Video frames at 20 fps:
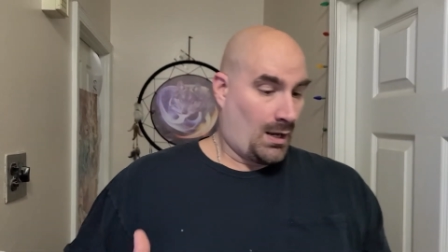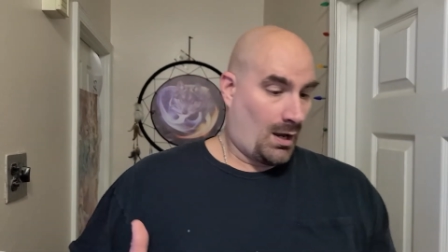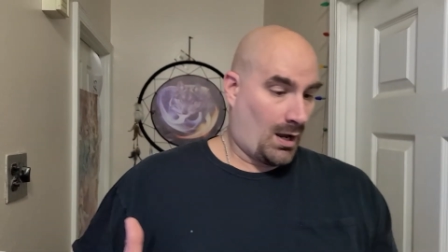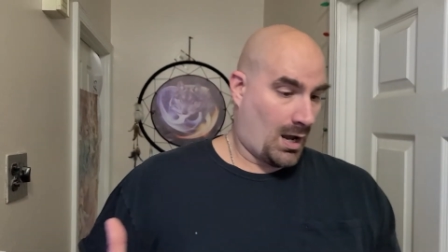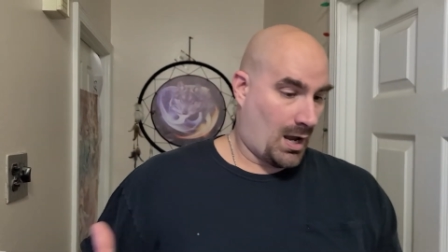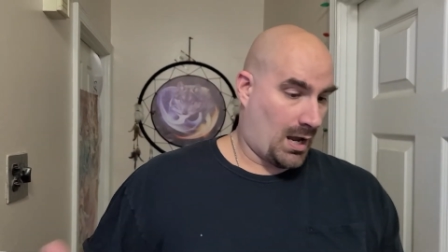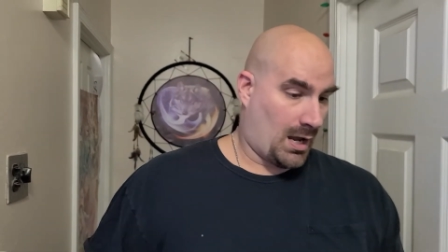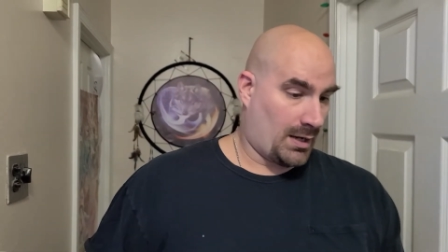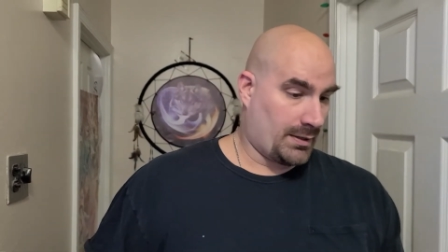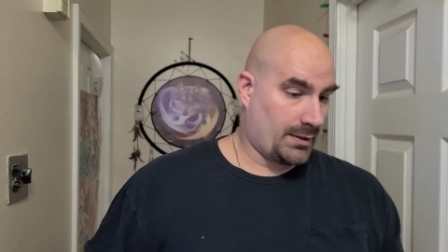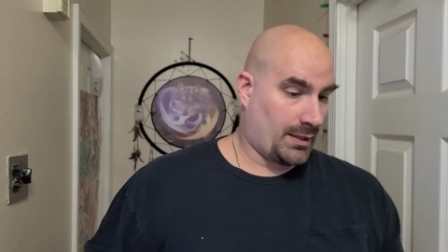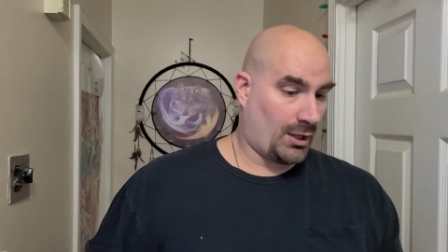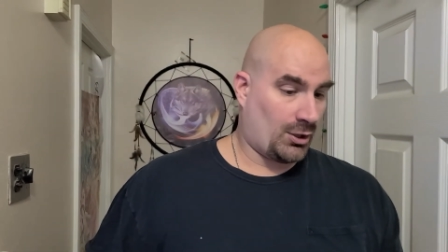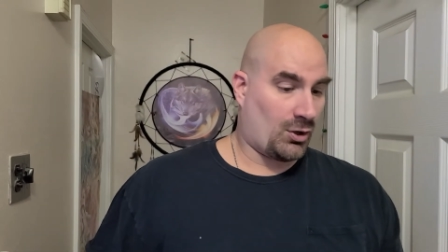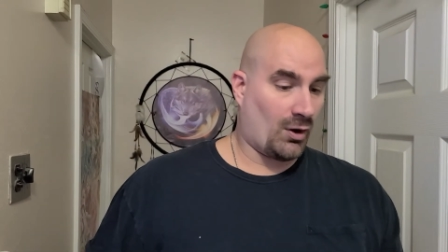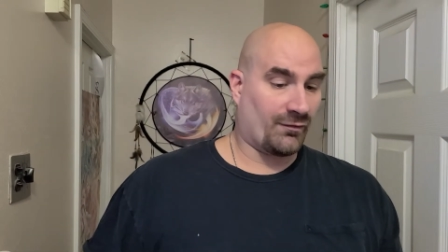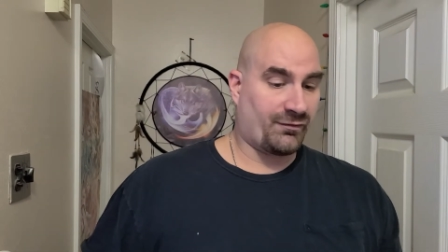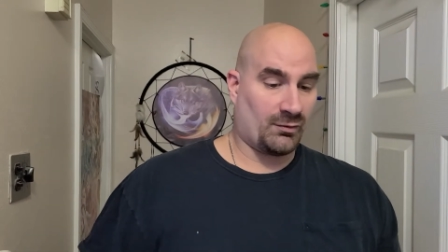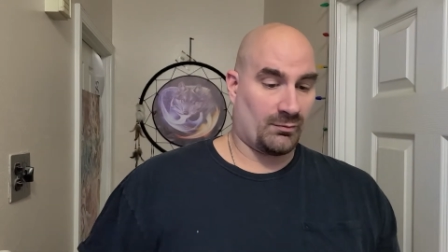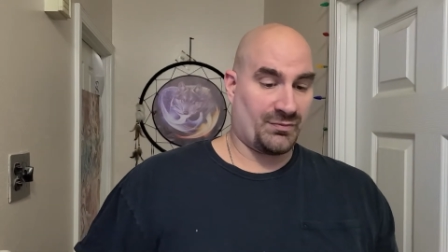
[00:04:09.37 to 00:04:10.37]
and
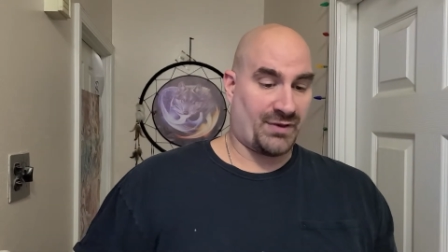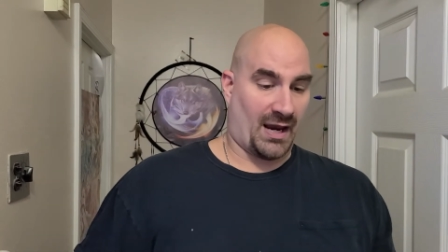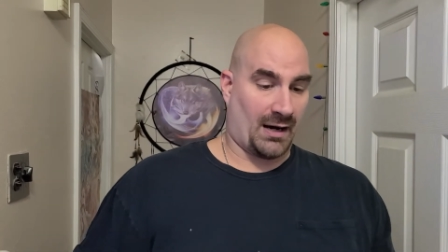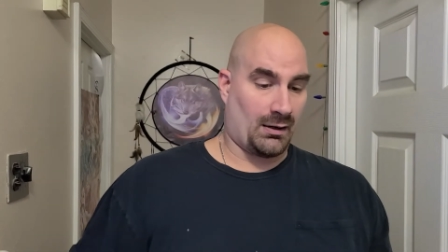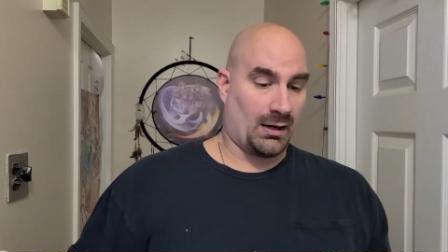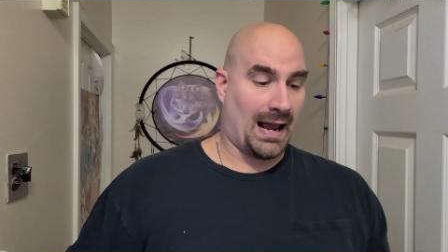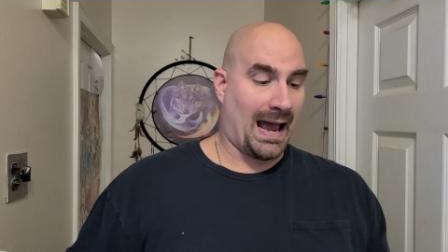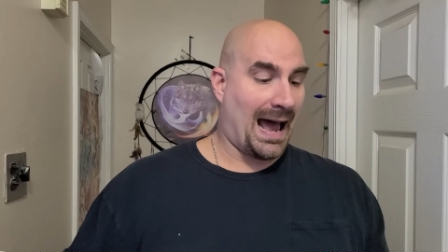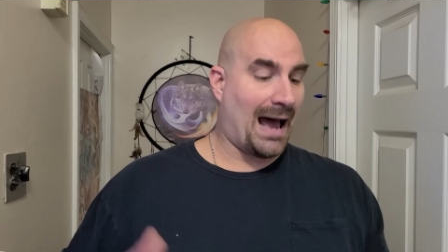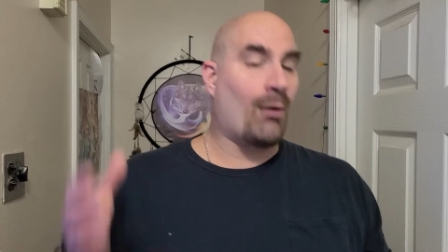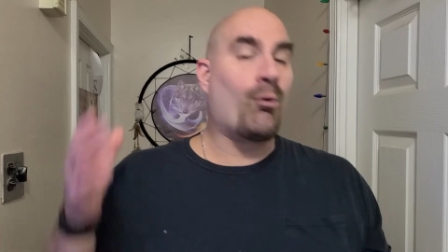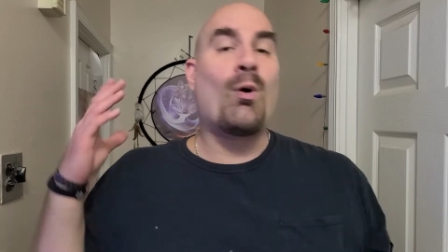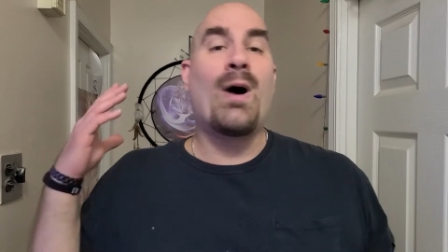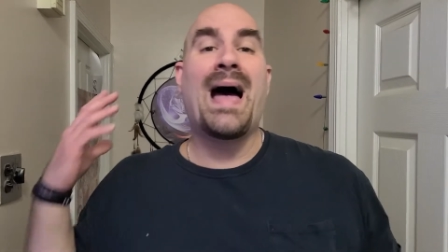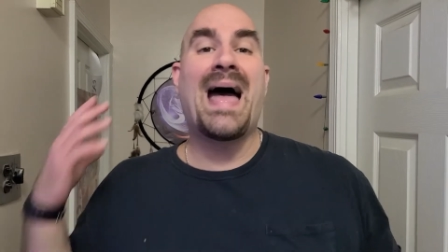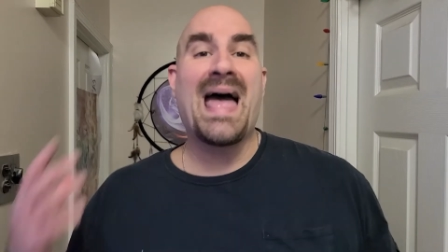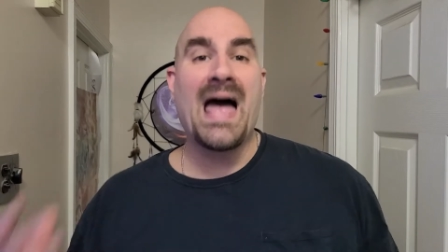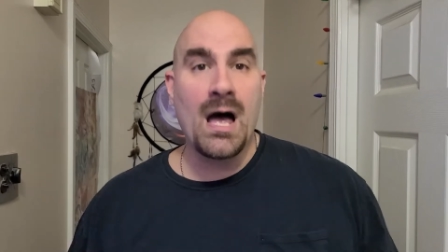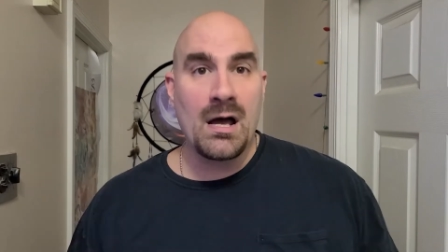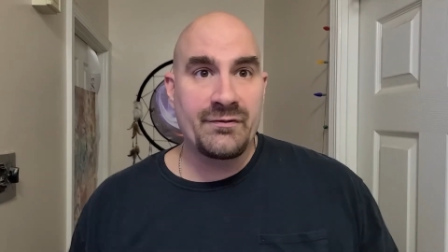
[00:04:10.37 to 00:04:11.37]
go from there.
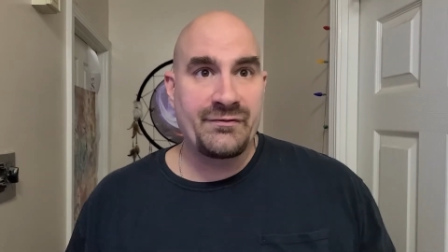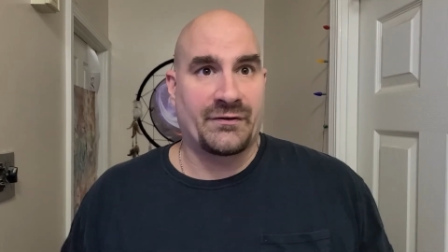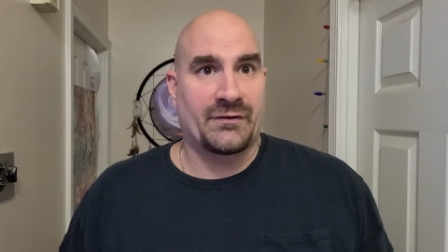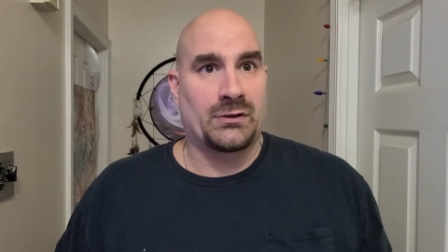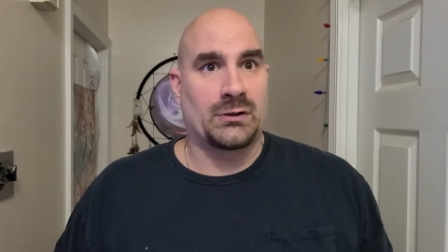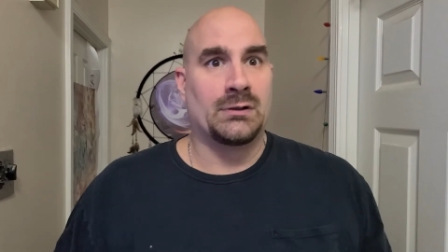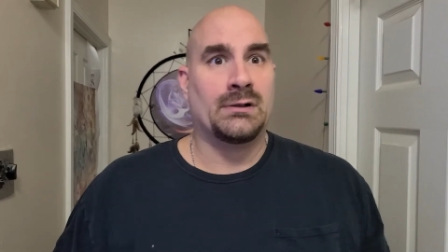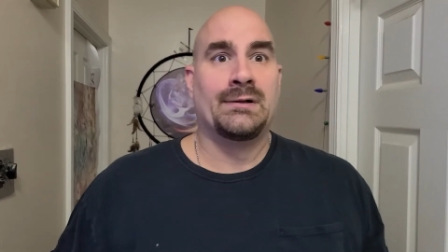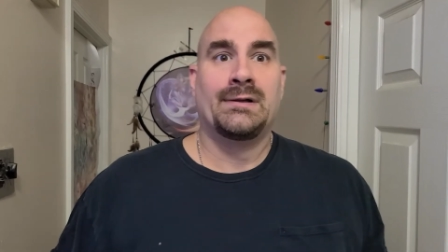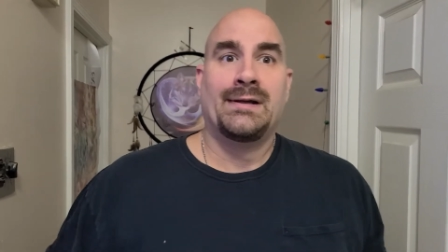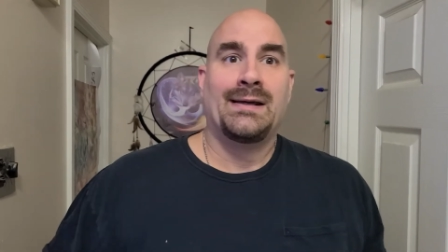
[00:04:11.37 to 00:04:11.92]
However,